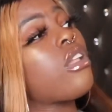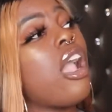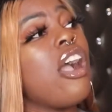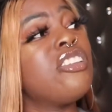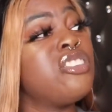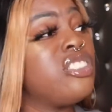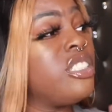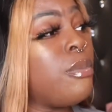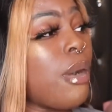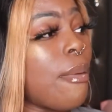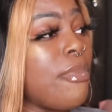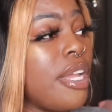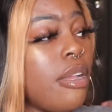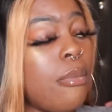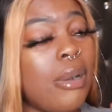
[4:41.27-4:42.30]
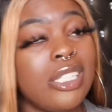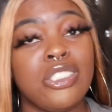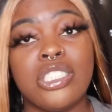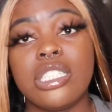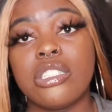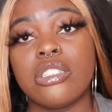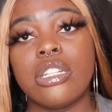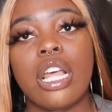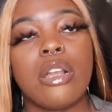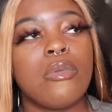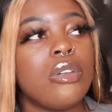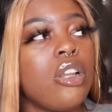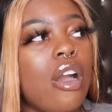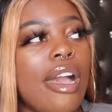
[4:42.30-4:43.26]
other than my bed my dresser. Like,
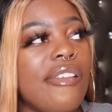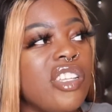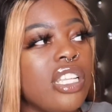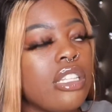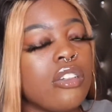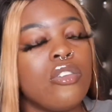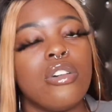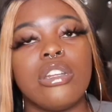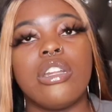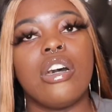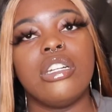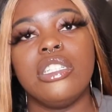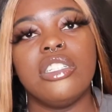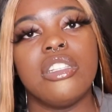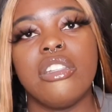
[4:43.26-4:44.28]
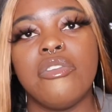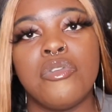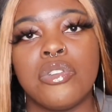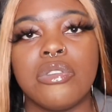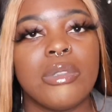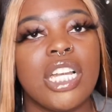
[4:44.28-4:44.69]
we don't have nothing going on in the living room.